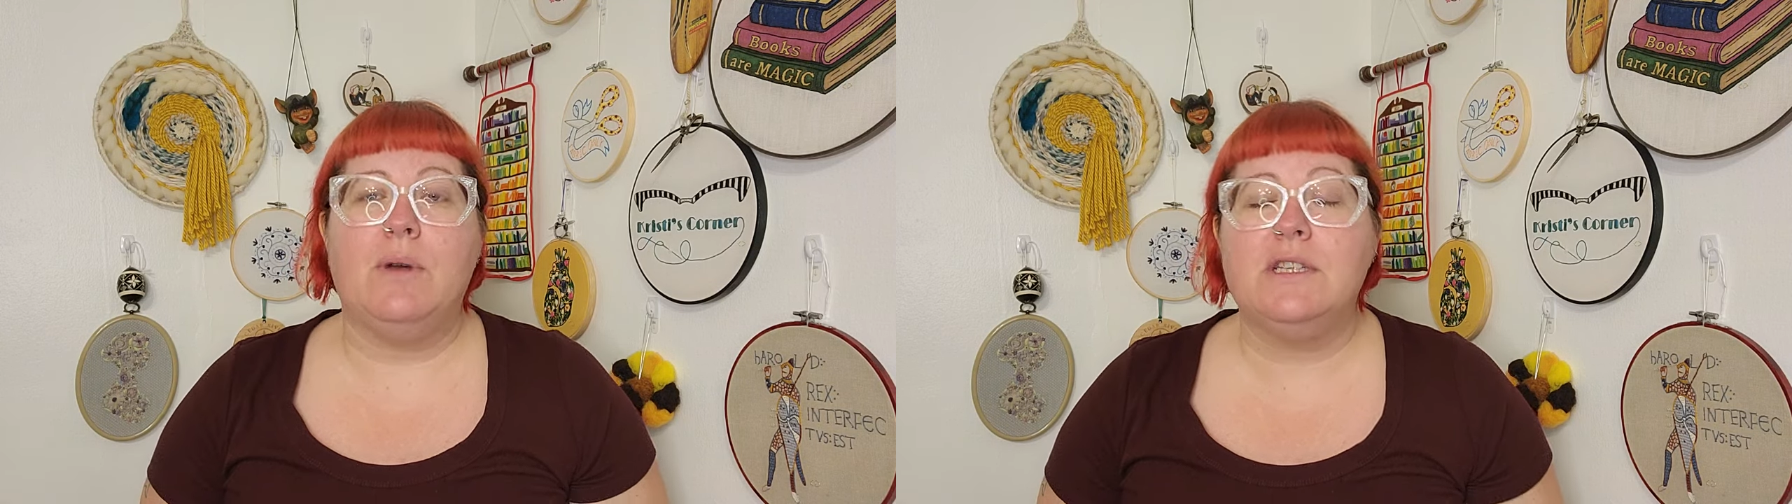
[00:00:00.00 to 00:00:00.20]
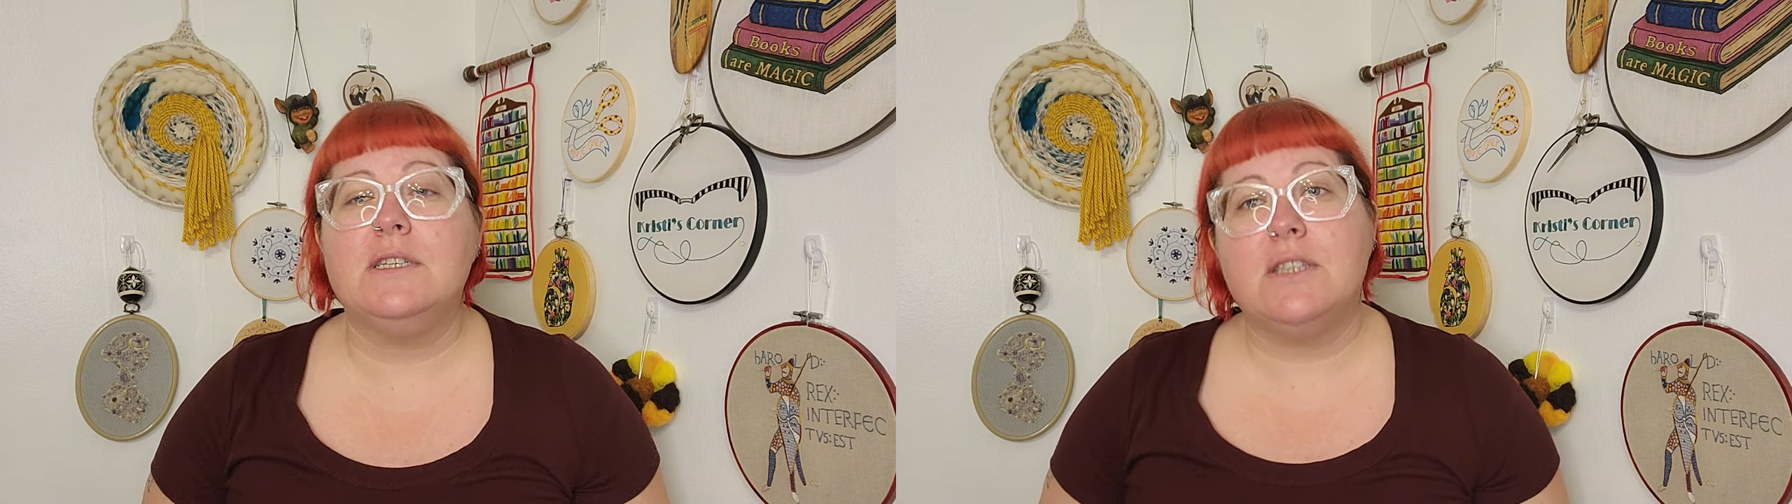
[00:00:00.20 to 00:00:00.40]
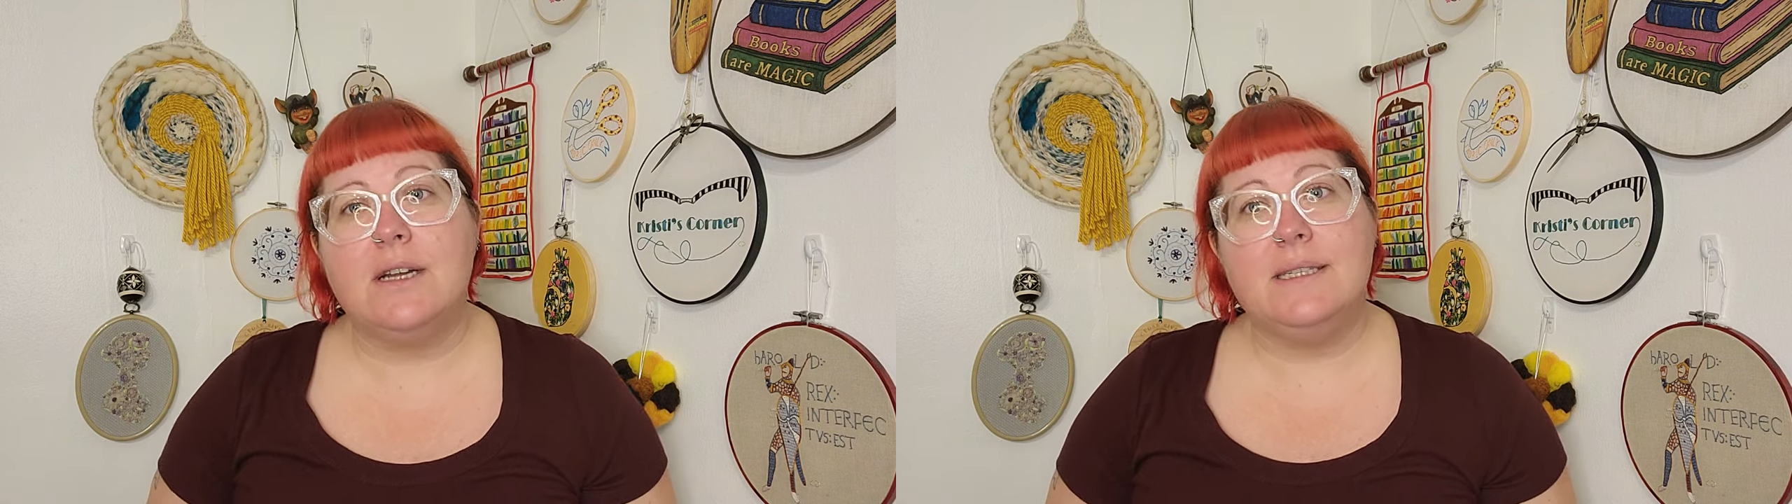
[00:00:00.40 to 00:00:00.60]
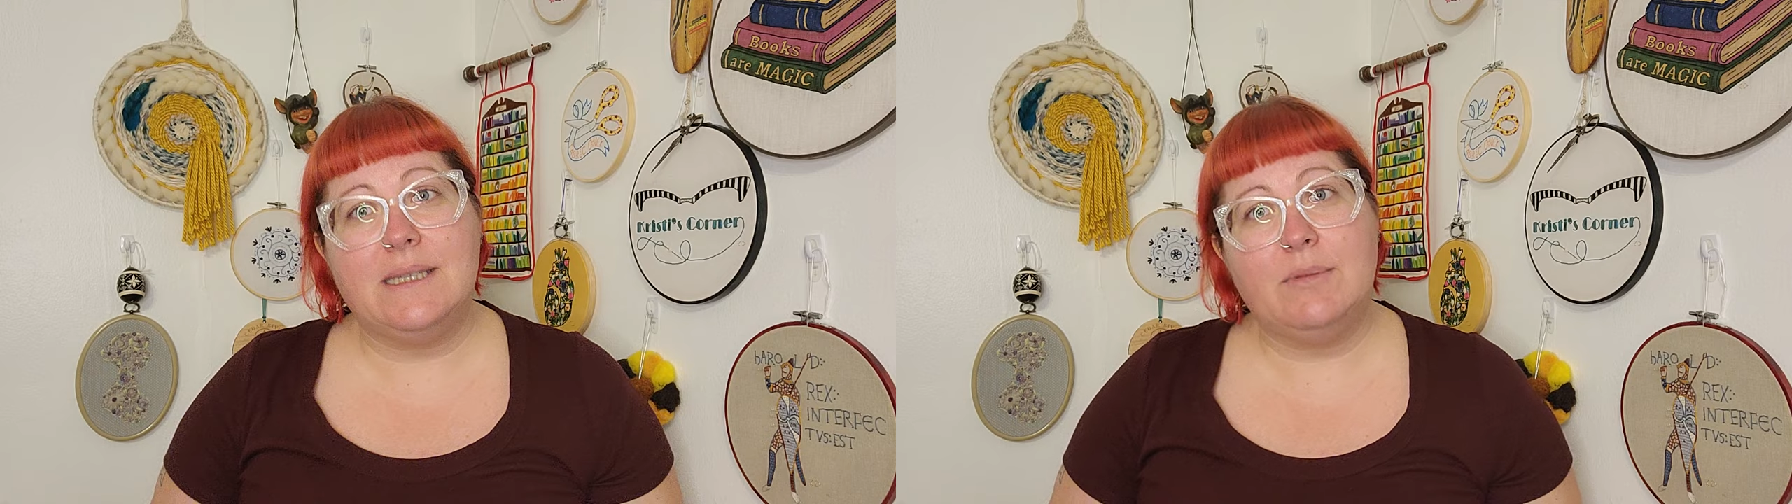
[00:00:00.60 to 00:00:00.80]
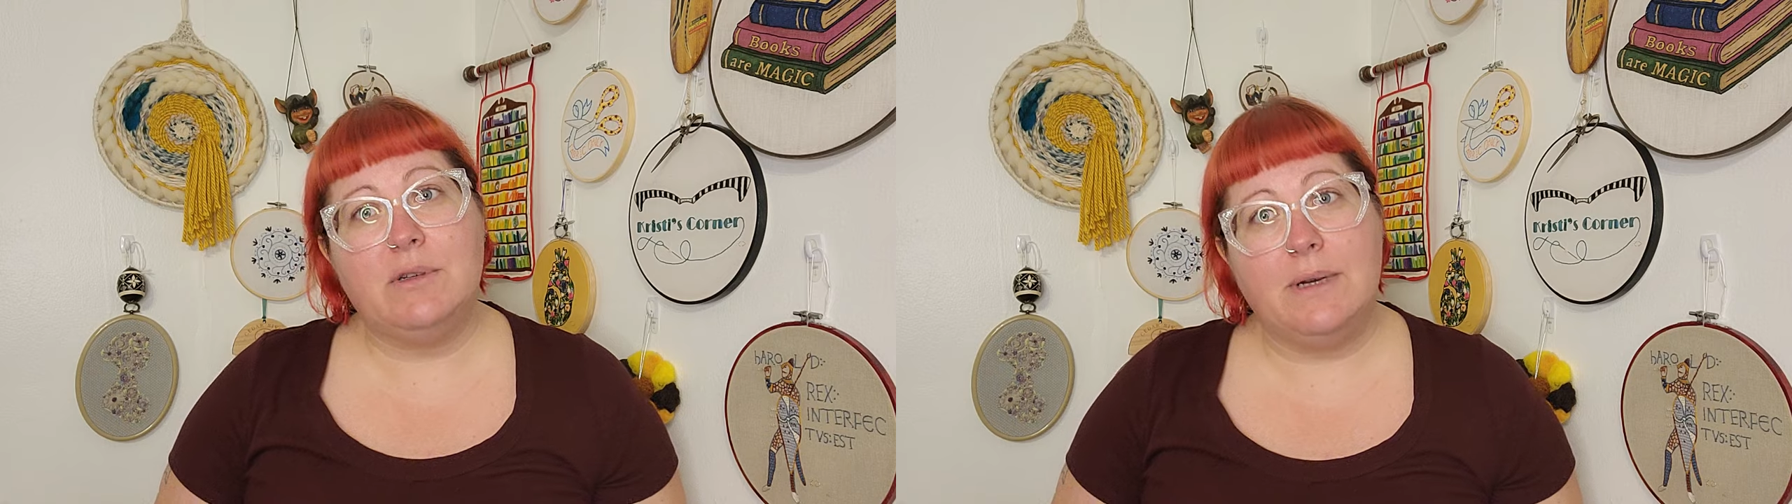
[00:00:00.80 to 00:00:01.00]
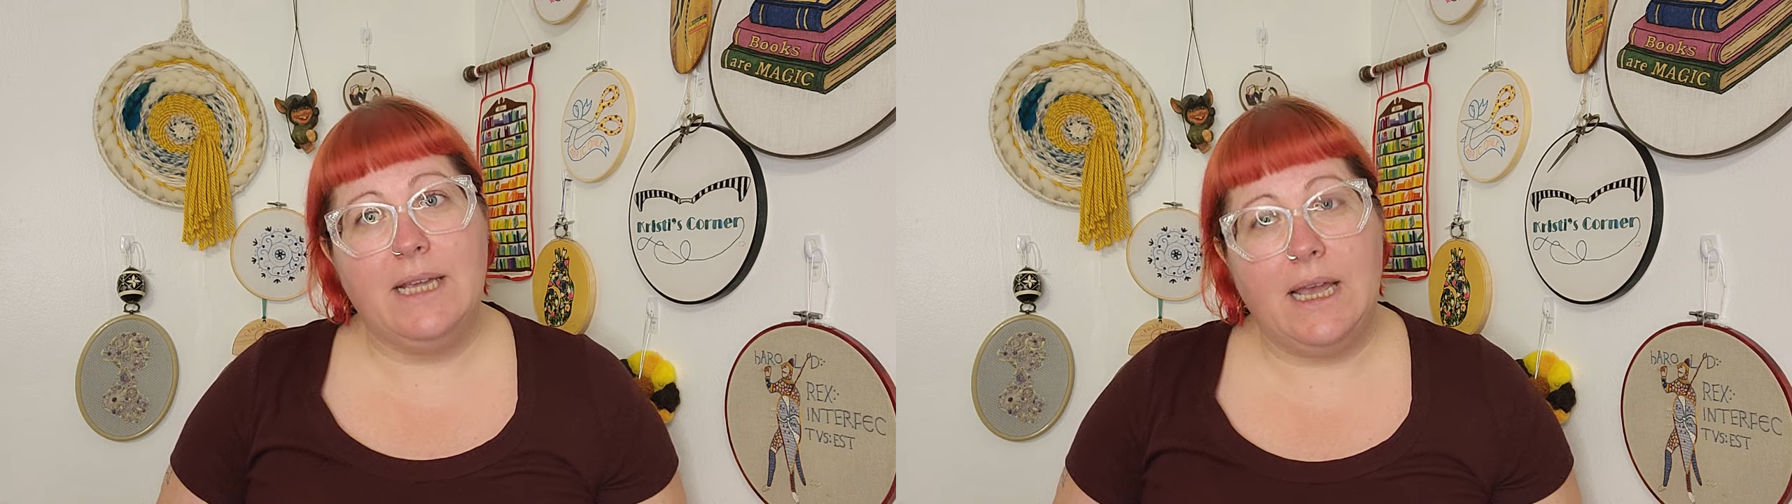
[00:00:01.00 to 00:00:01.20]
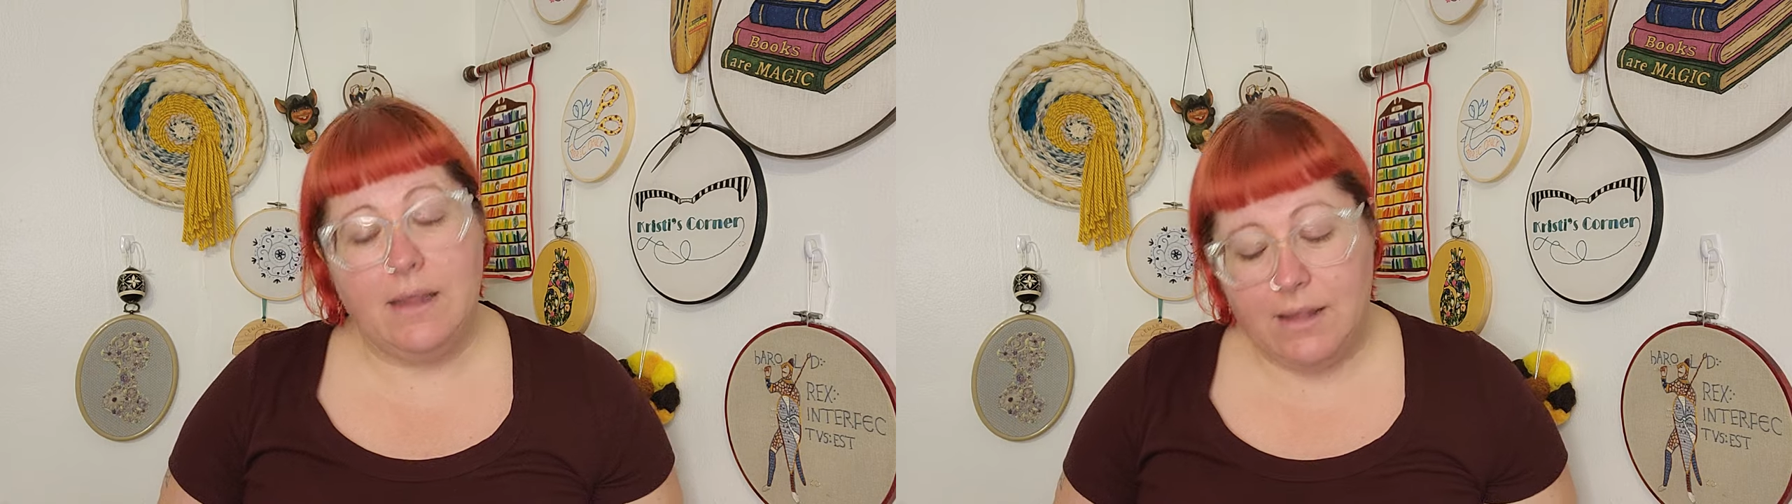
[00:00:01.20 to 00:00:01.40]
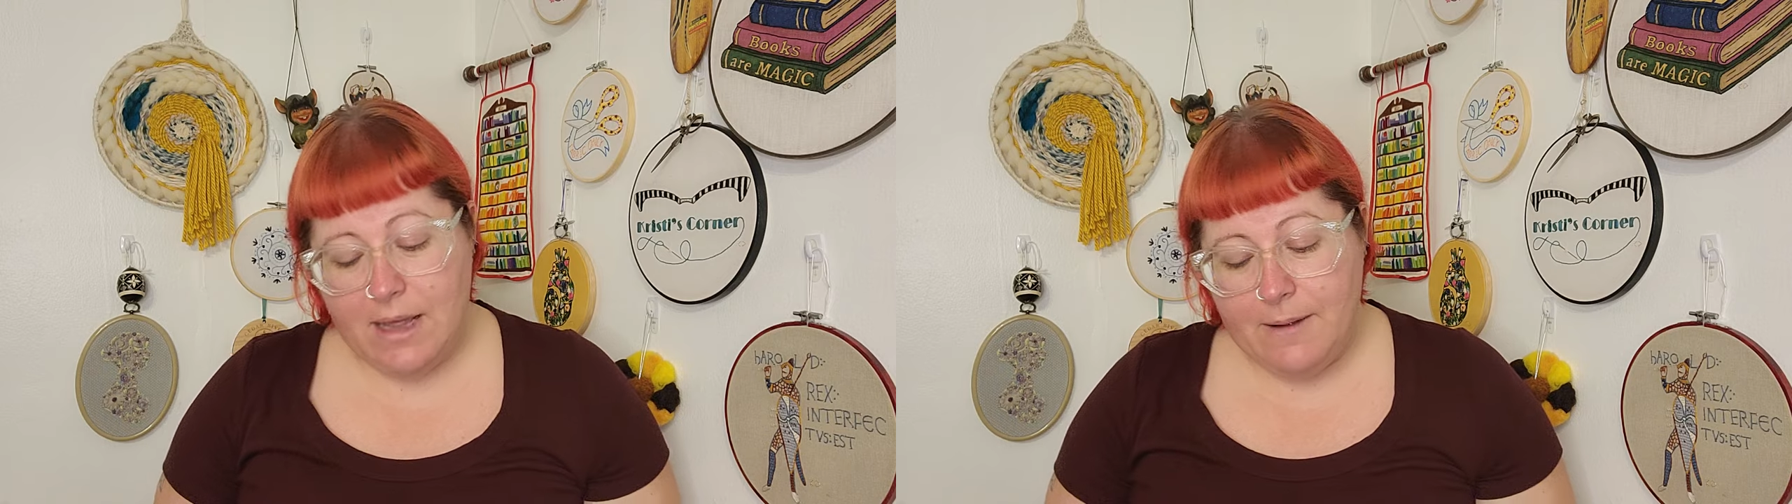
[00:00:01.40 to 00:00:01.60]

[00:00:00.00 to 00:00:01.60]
which is on December 28th.